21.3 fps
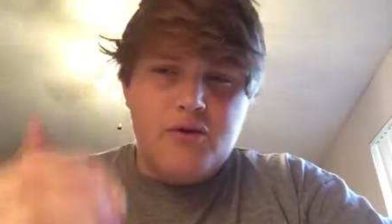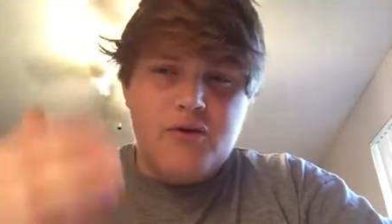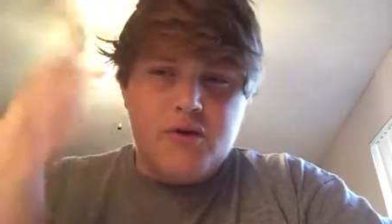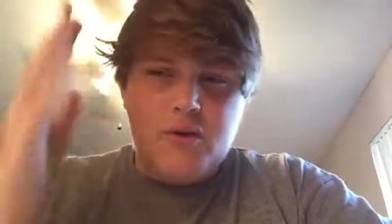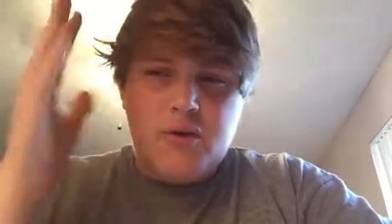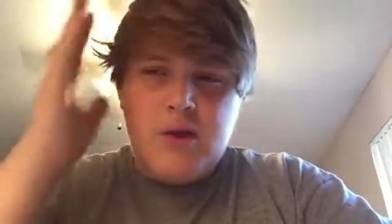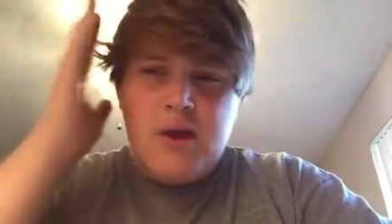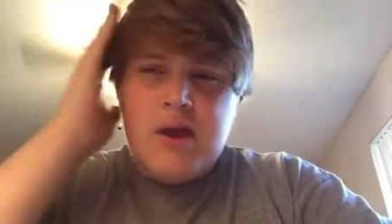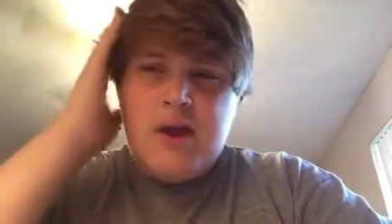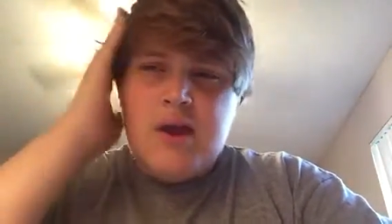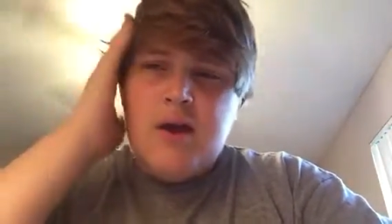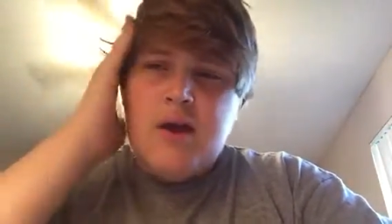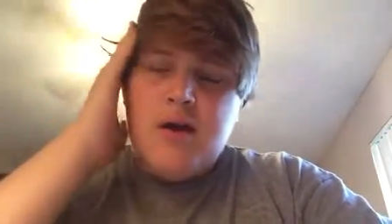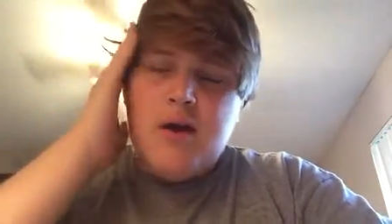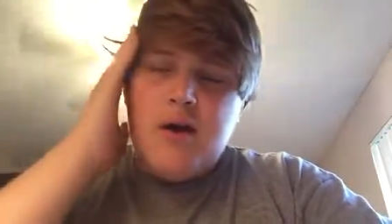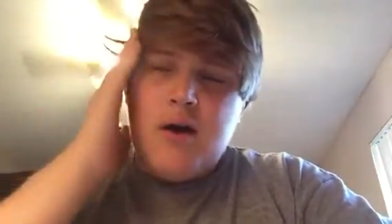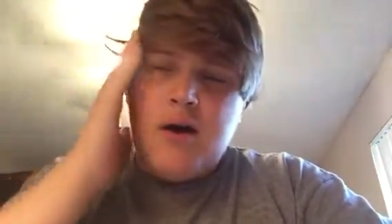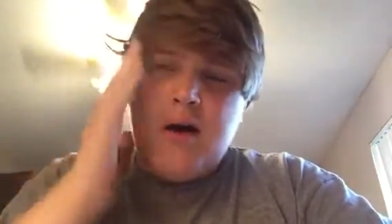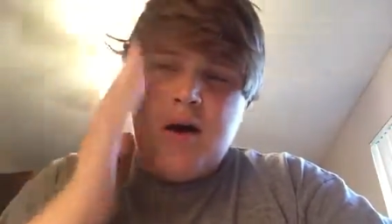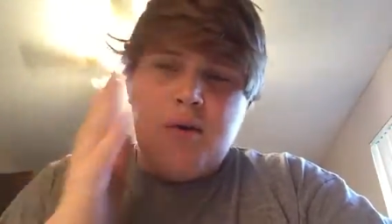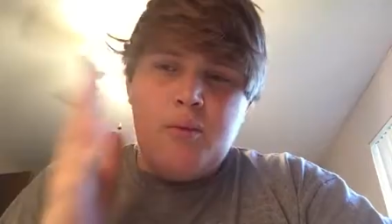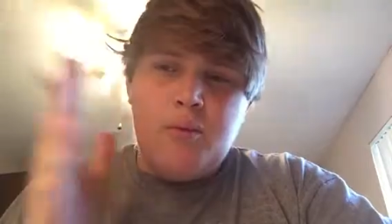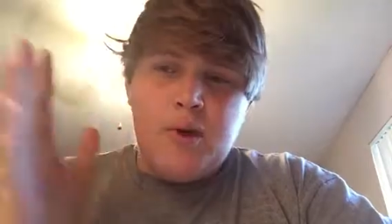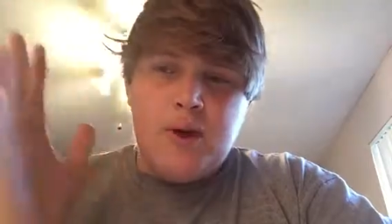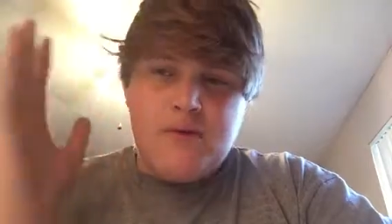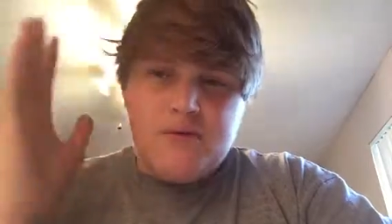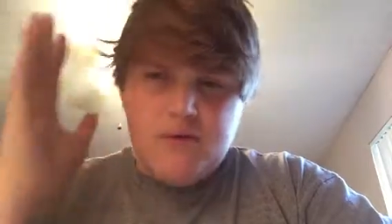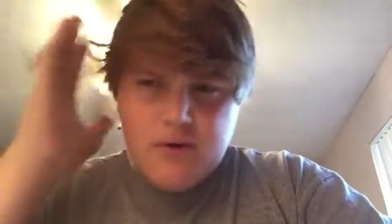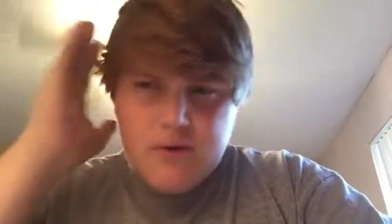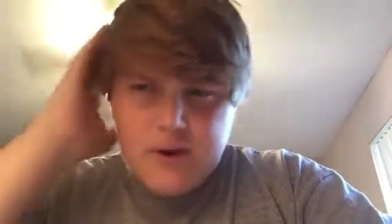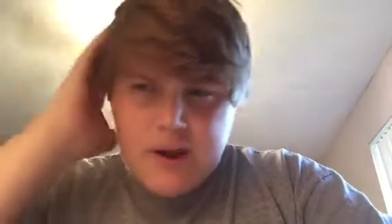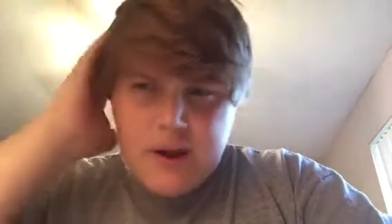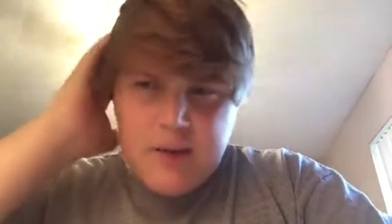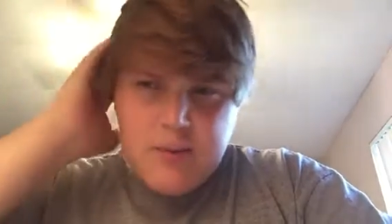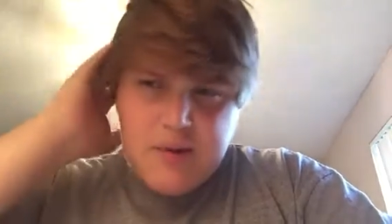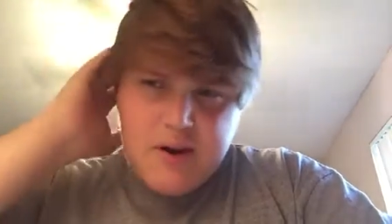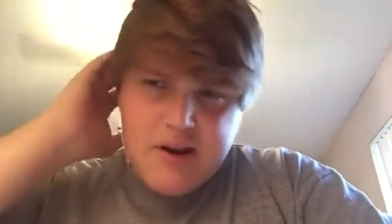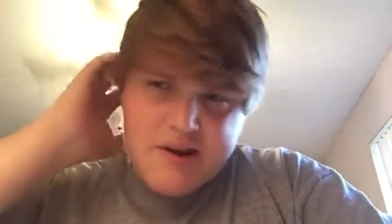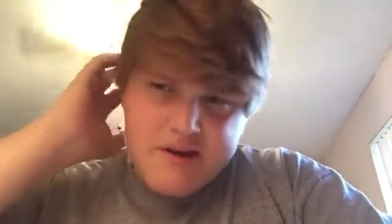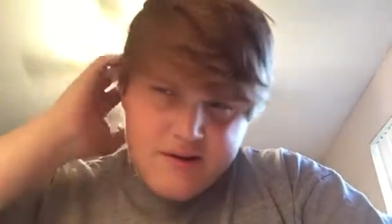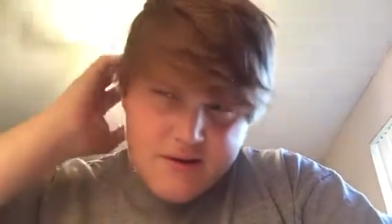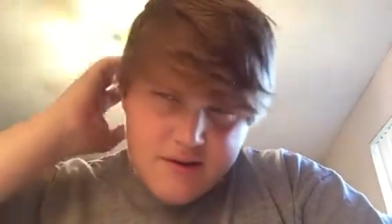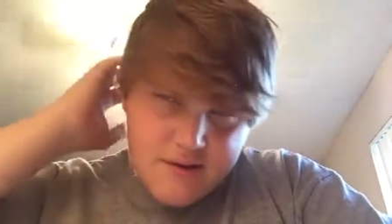So uh, whenever
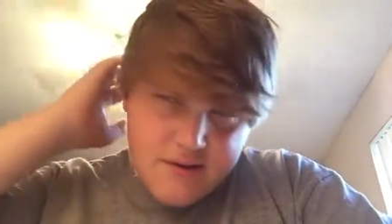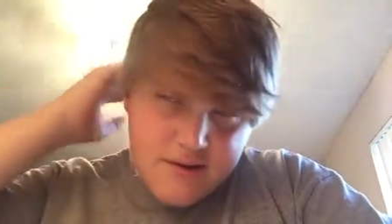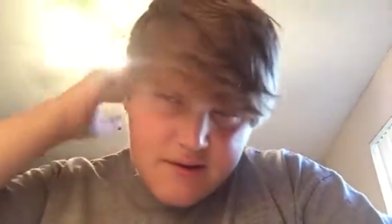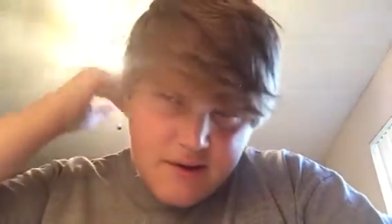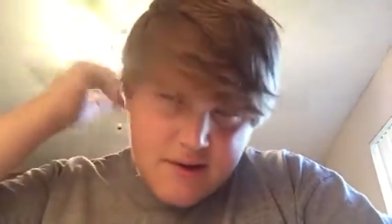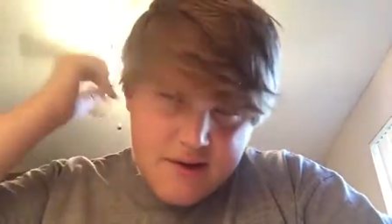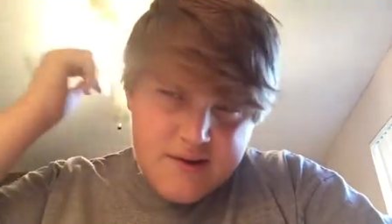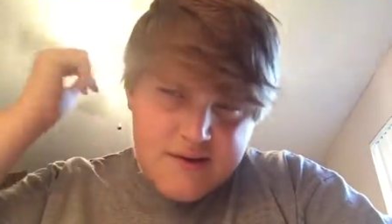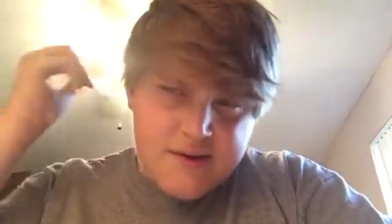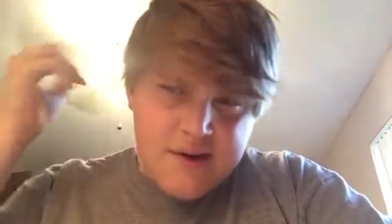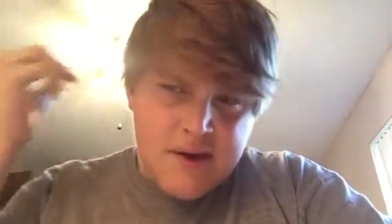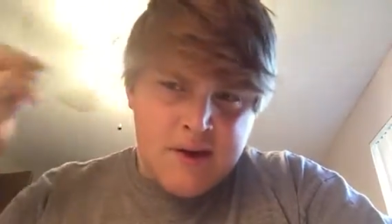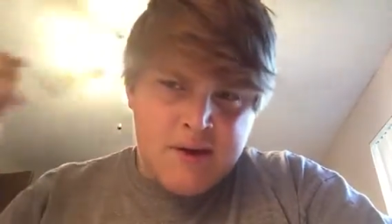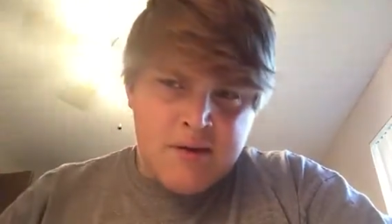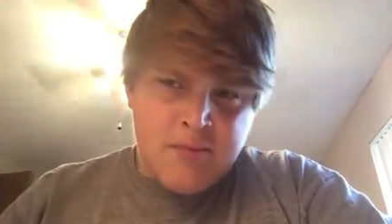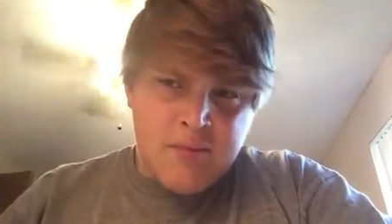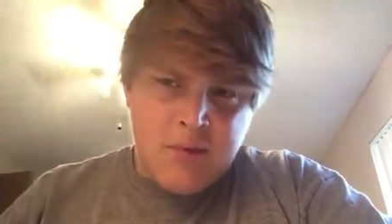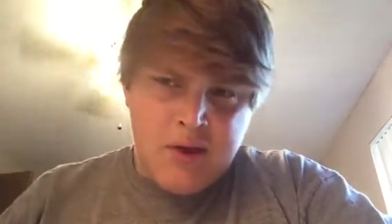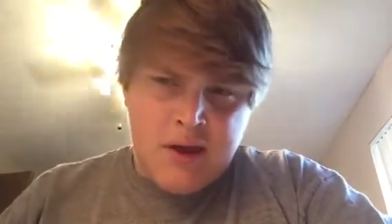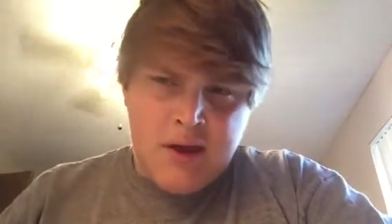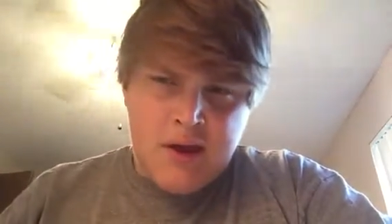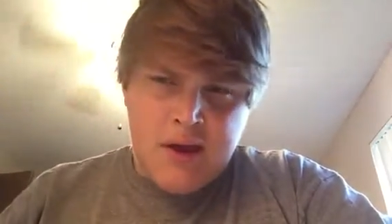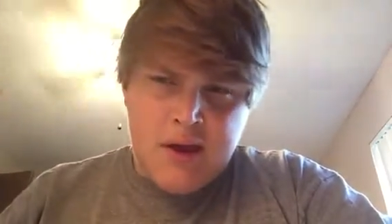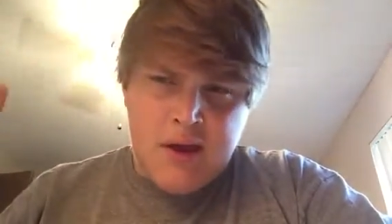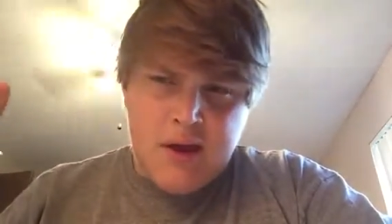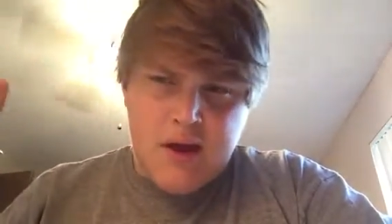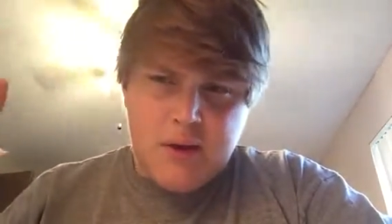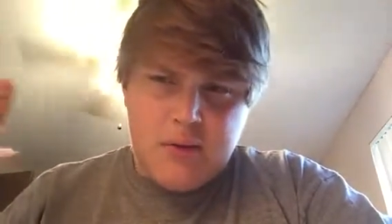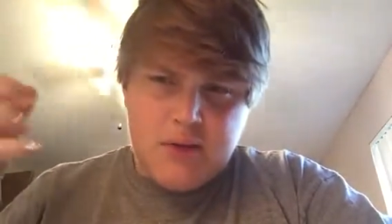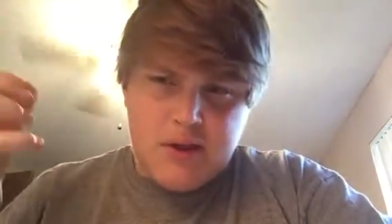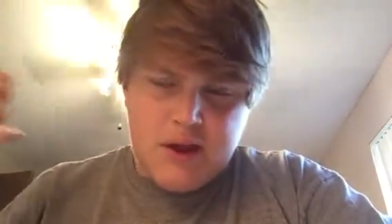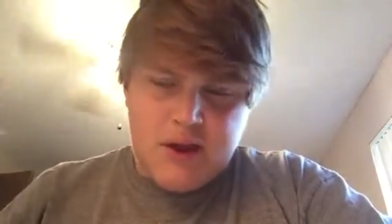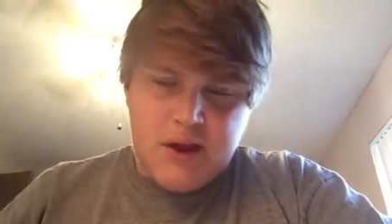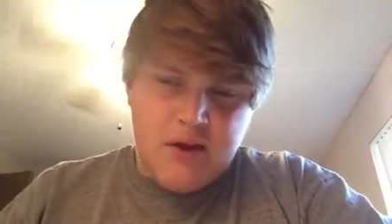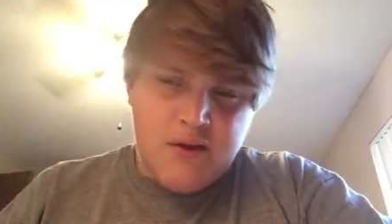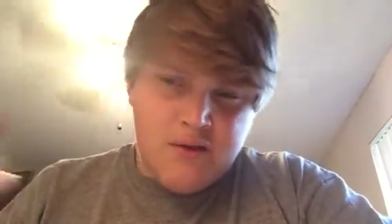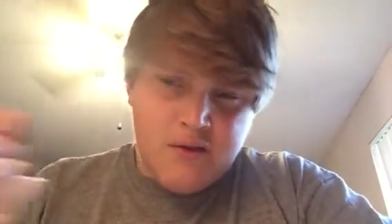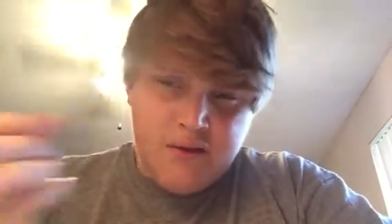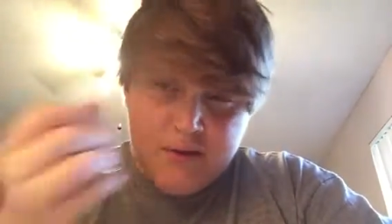anybody does say to me, "Hey, I would like you